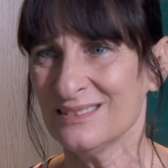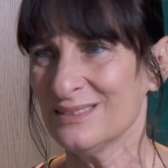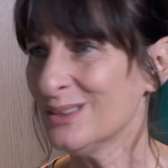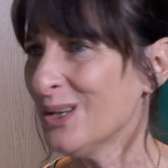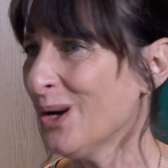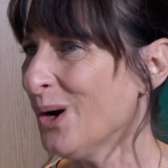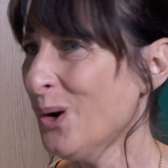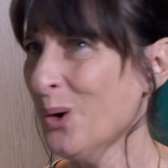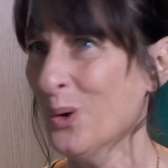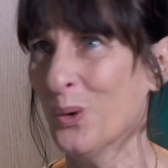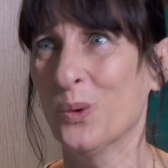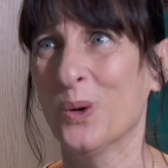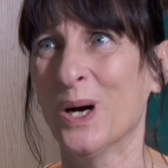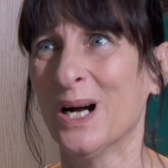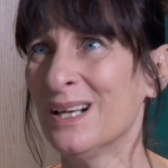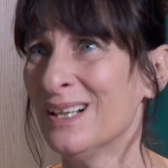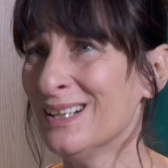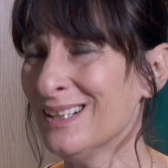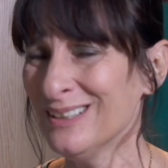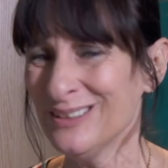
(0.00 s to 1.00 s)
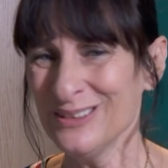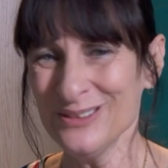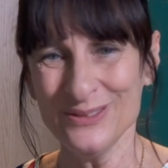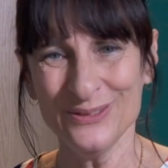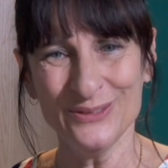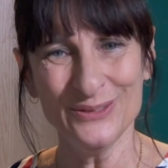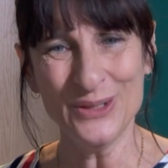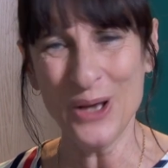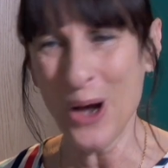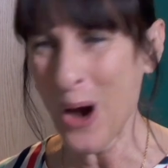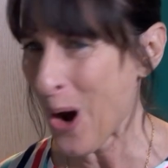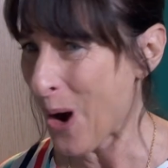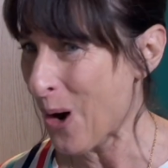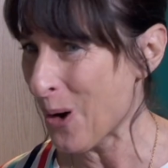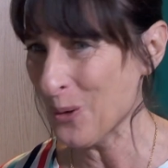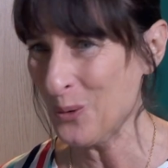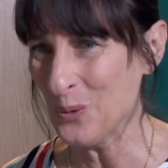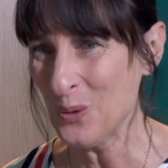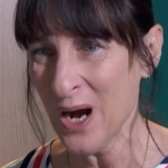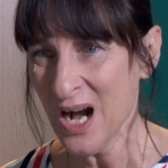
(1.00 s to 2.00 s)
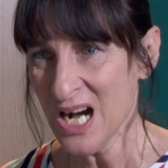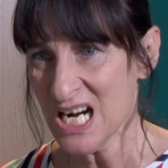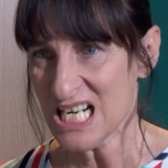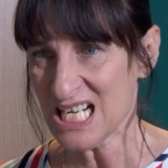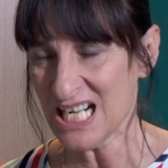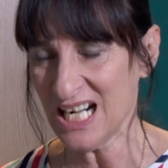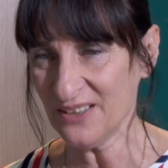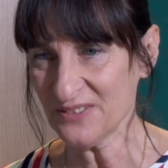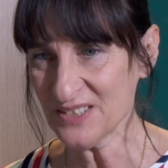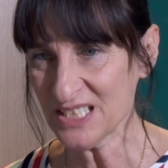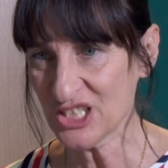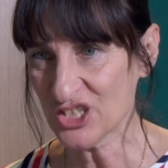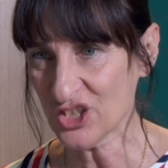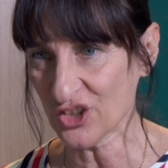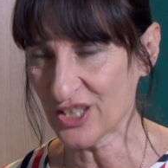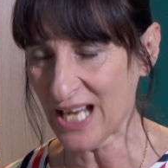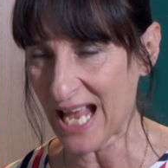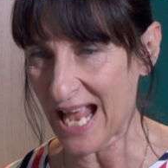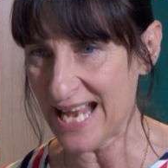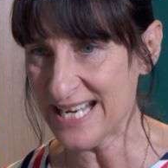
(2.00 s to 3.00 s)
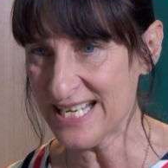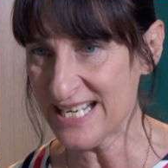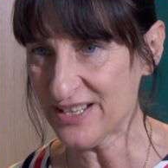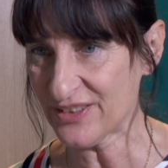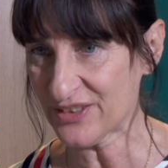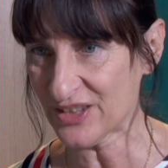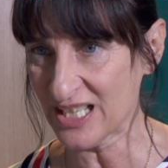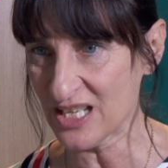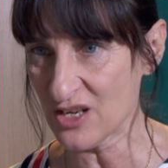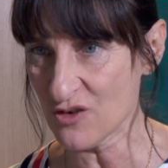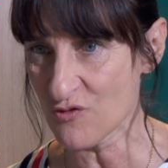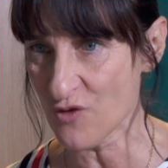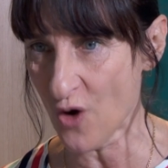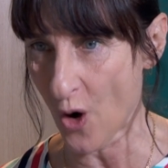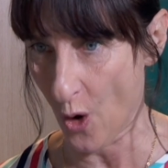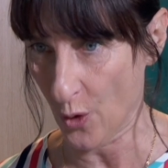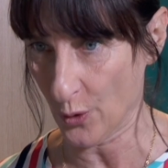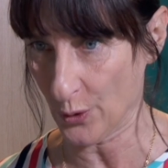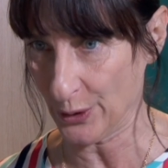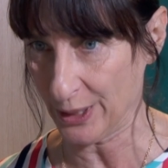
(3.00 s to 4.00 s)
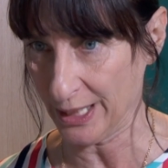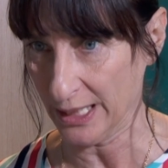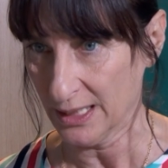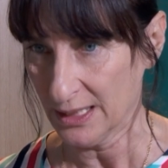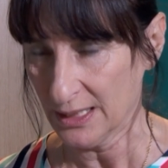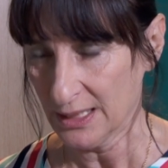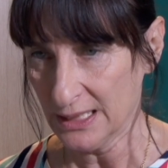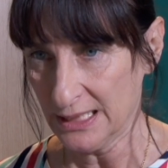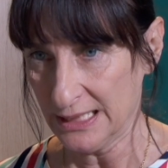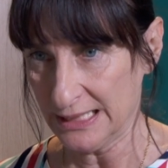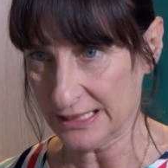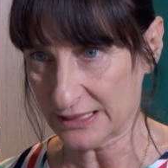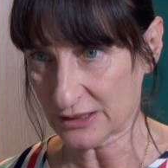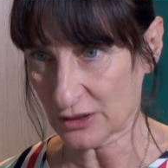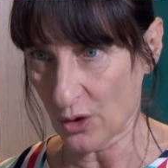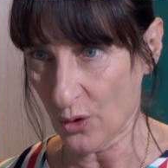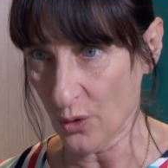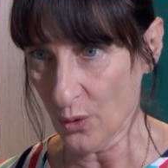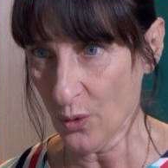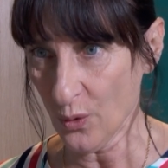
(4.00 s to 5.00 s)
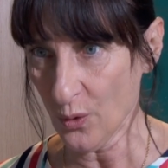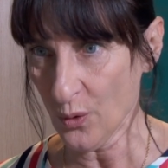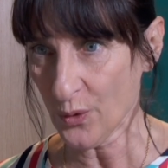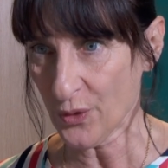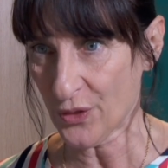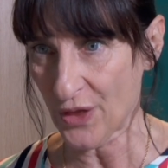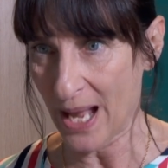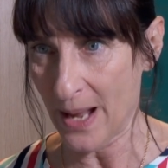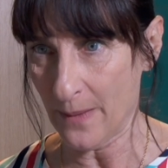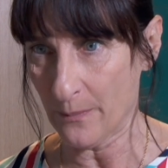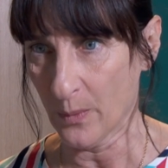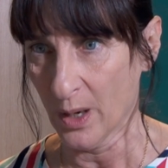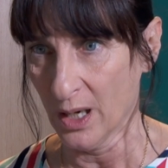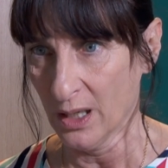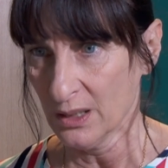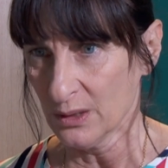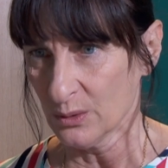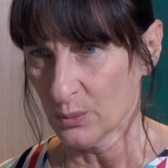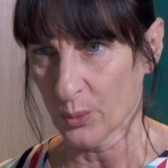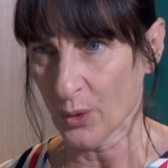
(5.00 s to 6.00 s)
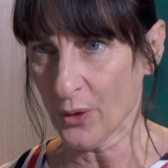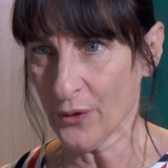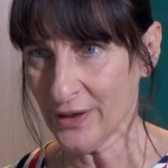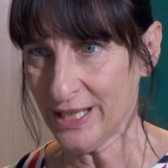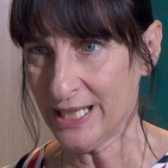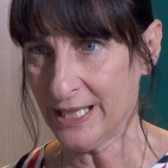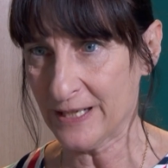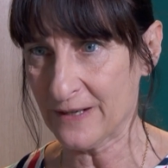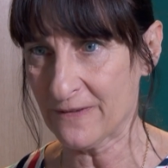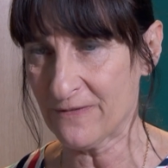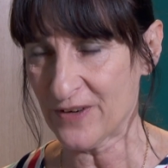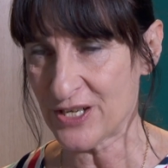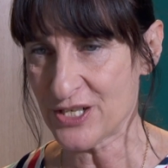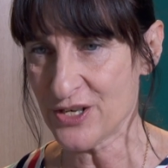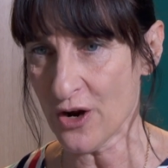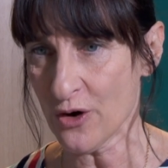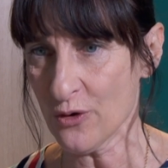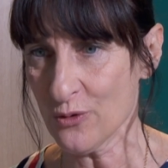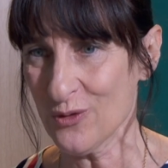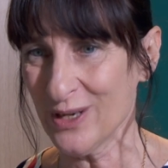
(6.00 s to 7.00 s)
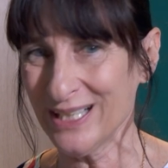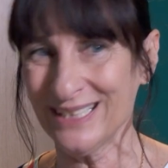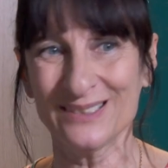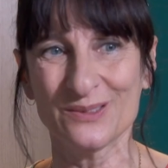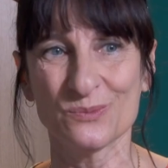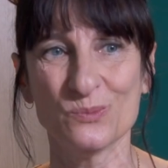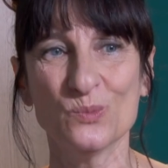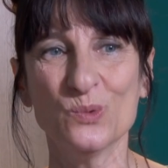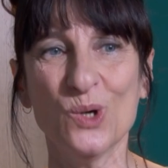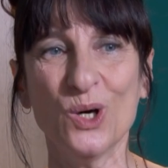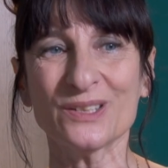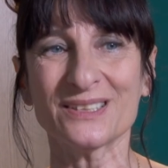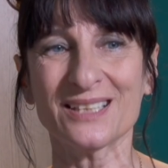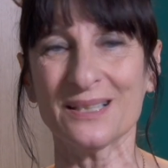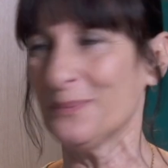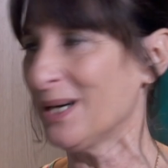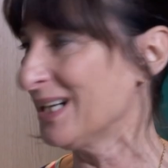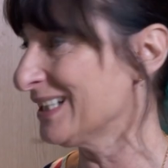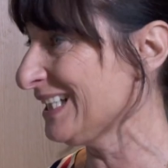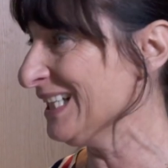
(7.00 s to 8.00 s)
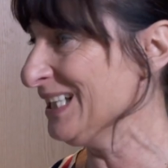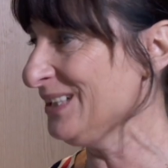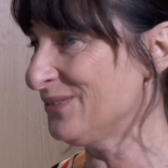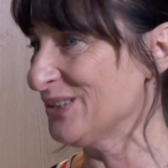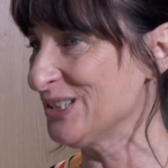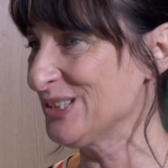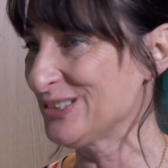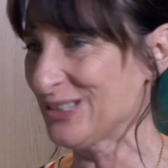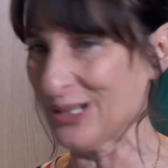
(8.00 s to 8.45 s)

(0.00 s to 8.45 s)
No. No, I haven't done anything wrong. It's all them worrying for no reason. What am I even